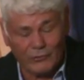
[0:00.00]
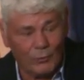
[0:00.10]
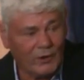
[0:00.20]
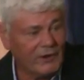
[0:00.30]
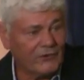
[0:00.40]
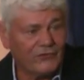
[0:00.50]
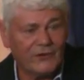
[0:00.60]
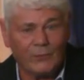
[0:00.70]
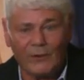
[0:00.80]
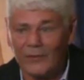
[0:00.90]
So we're going to
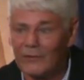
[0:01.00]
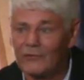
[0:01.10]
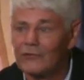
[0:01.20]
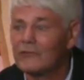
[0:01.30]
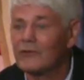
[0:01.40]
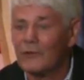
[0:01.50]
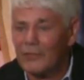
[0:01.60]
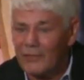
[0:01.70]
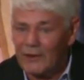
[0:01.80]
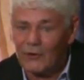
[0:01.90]
see whether this is a
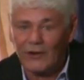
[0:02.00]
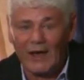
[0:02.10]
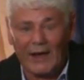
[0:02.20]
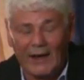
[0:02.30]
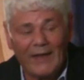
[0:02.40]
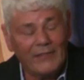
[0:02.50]
good thing or not.